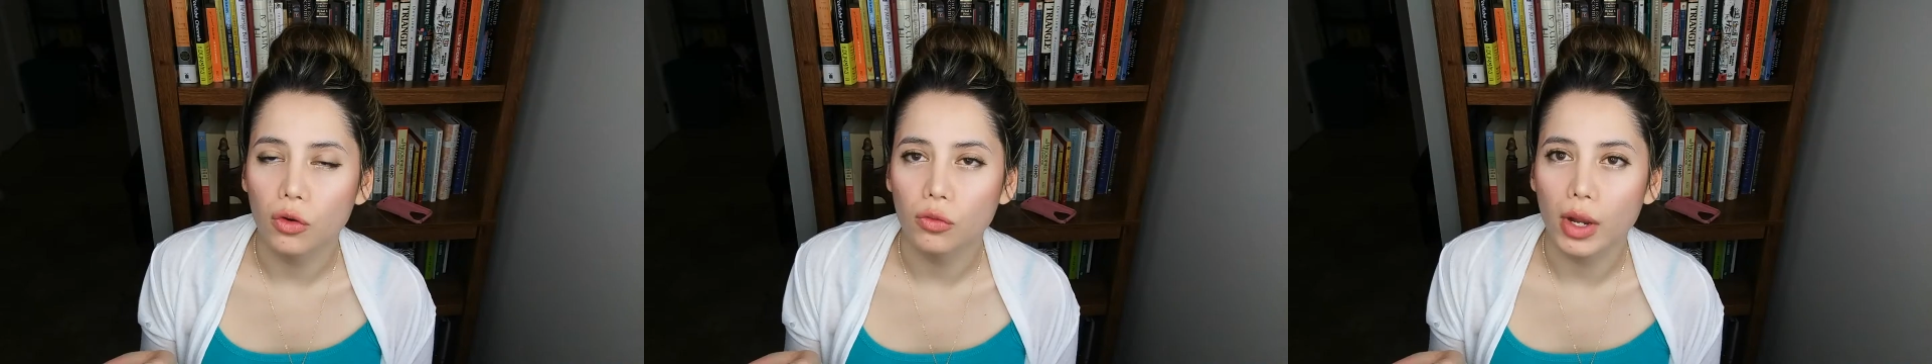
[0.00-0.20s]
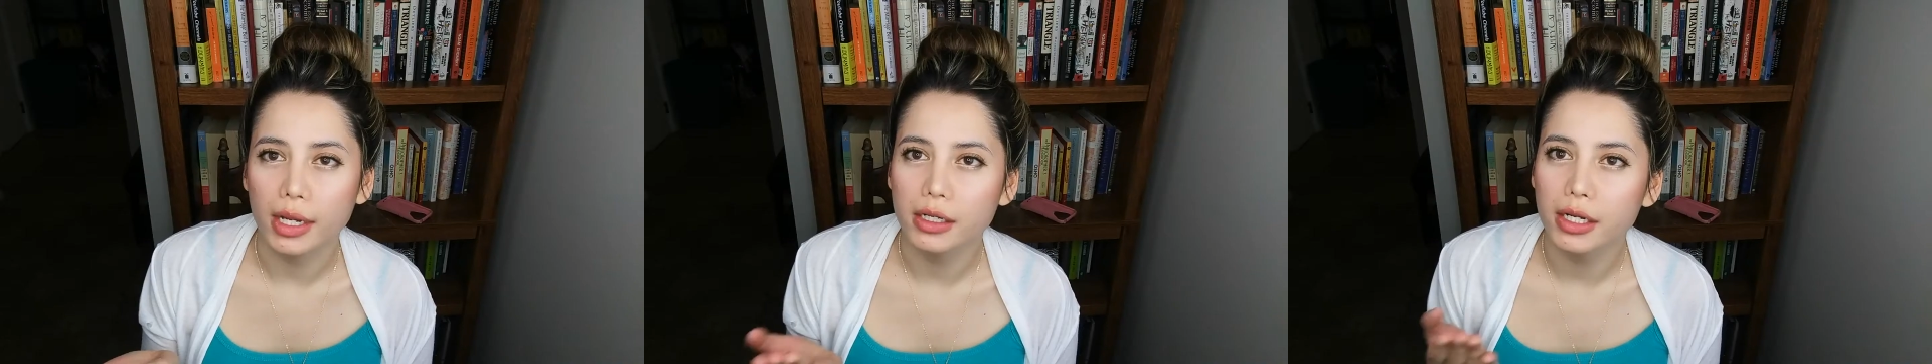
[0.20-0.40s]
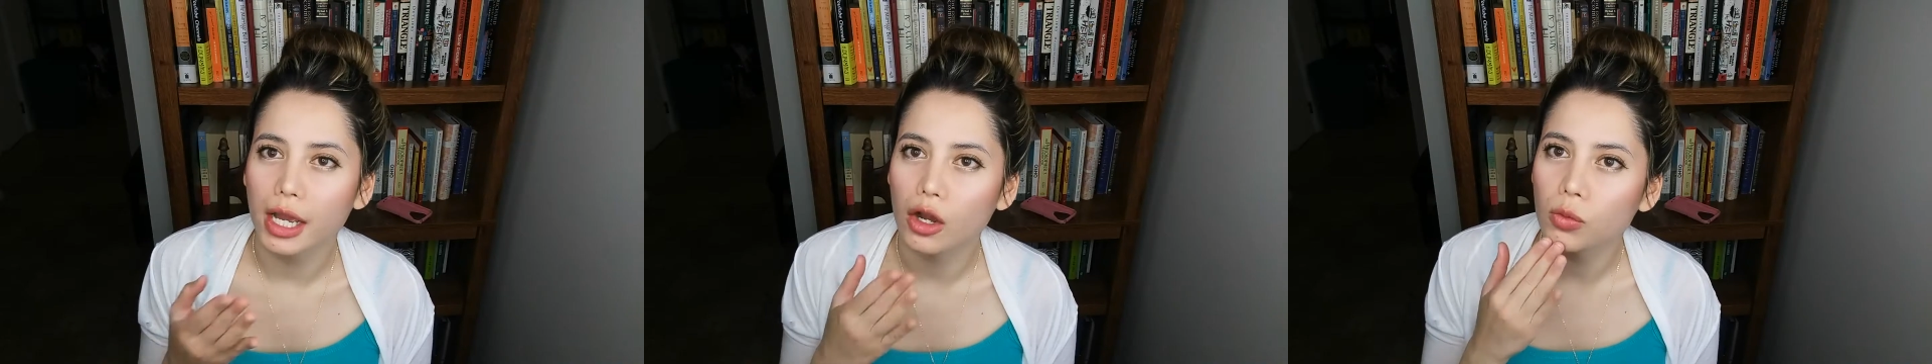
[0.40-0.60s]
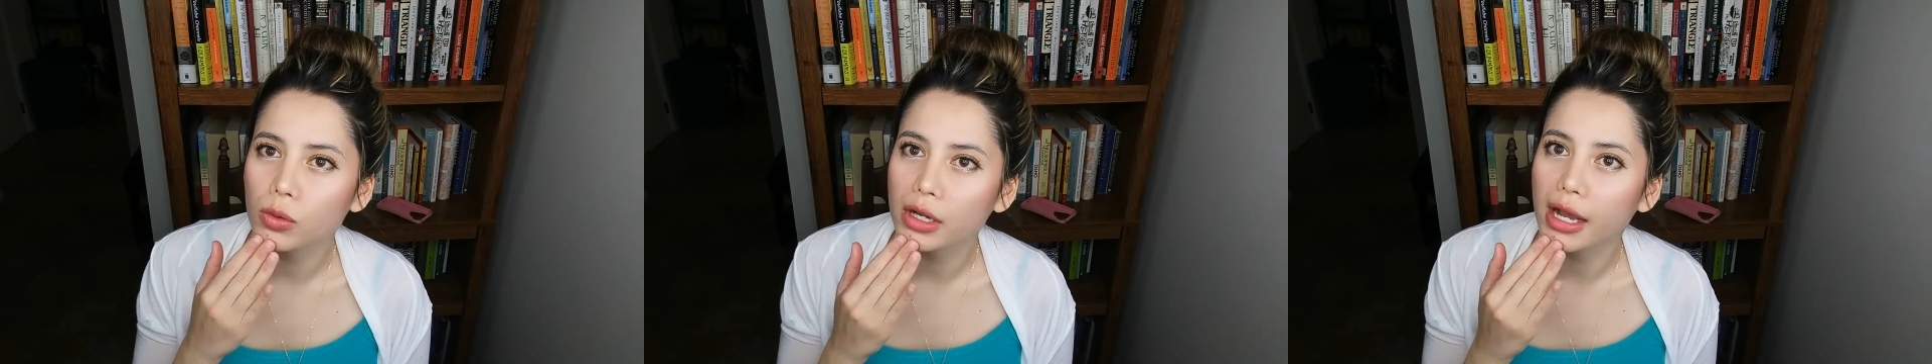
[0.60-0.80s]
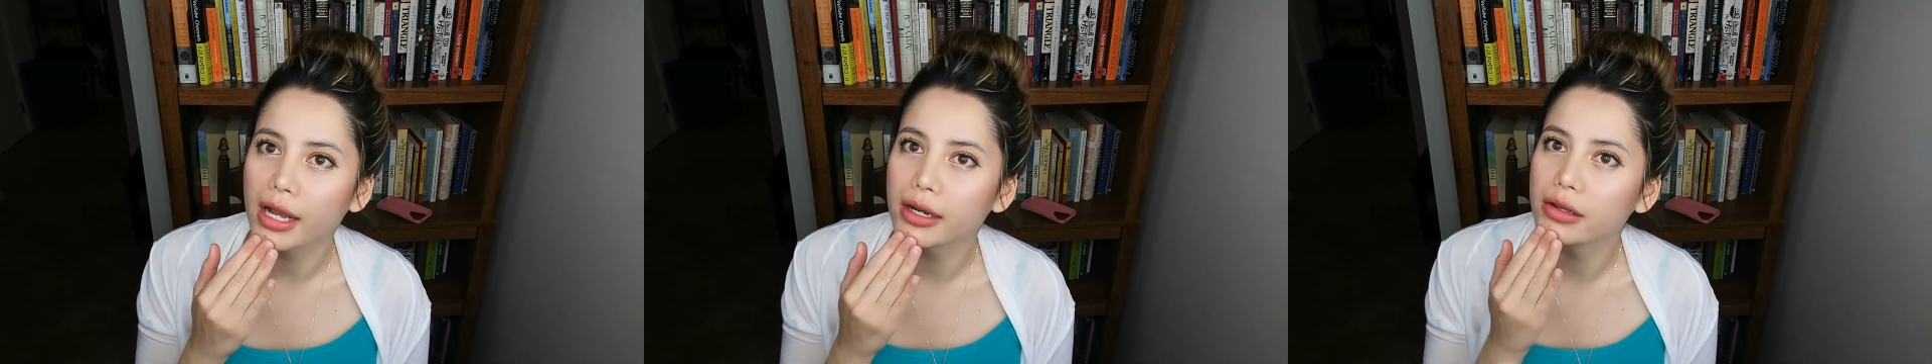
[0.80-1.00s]
how right now
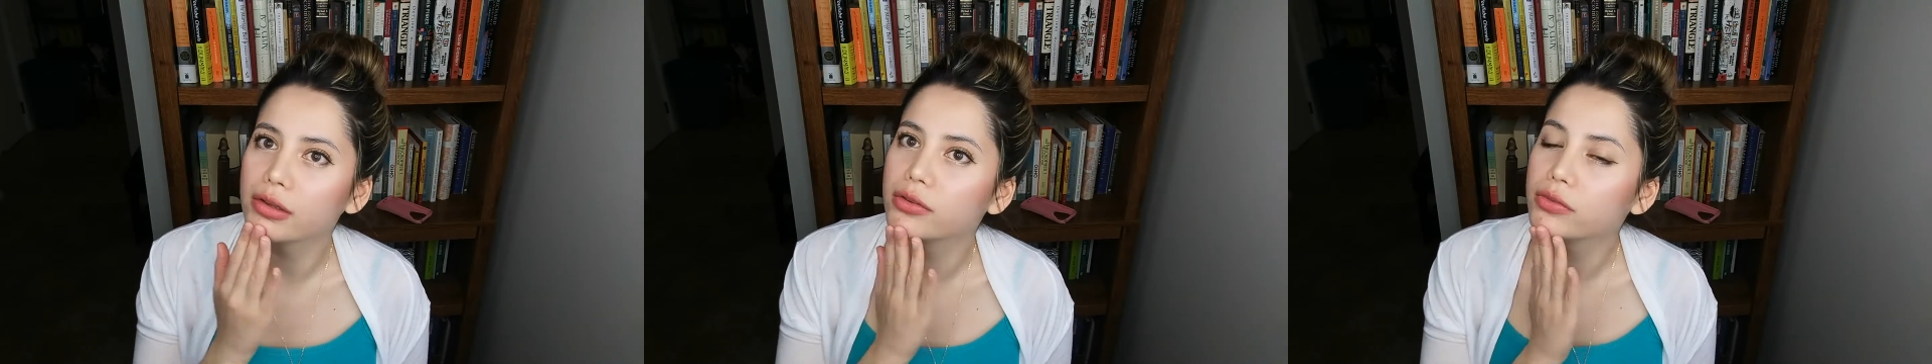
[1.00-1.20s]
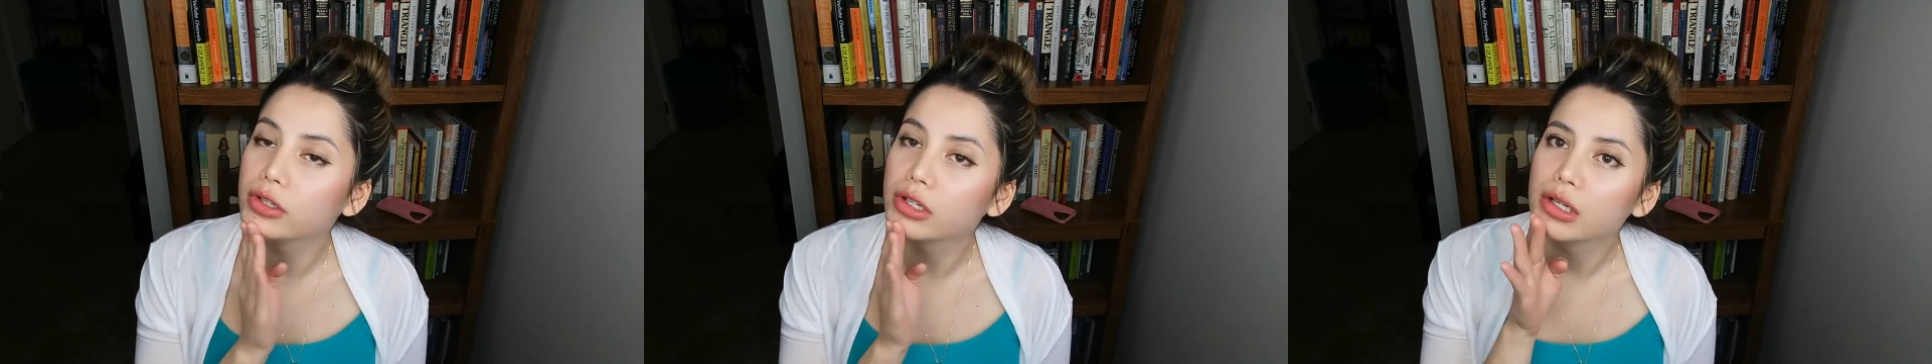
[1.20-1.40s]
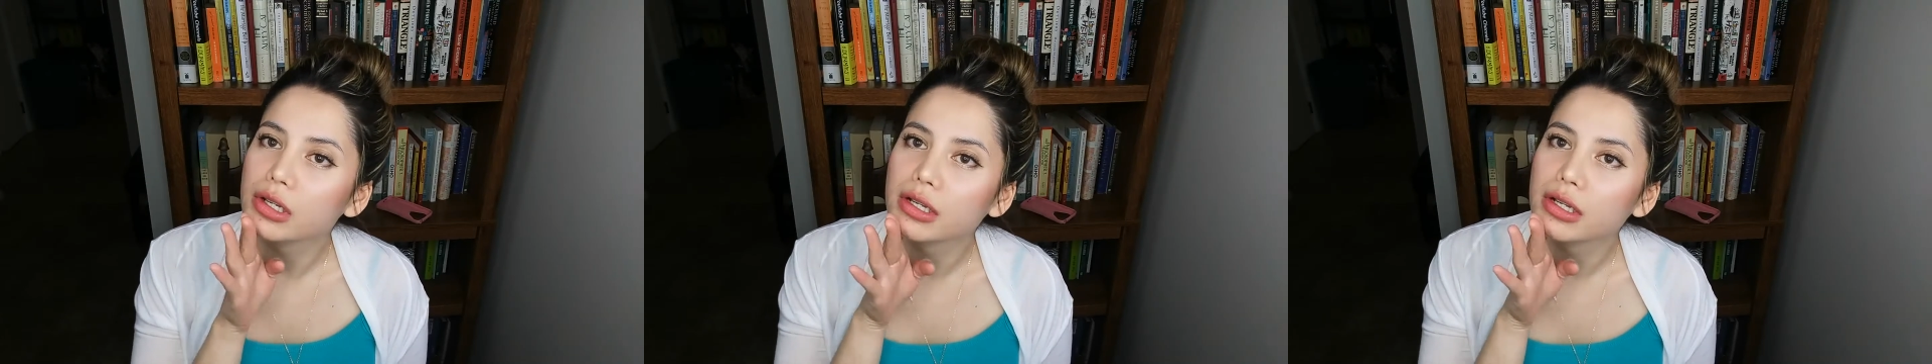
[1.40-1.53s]
we're kind of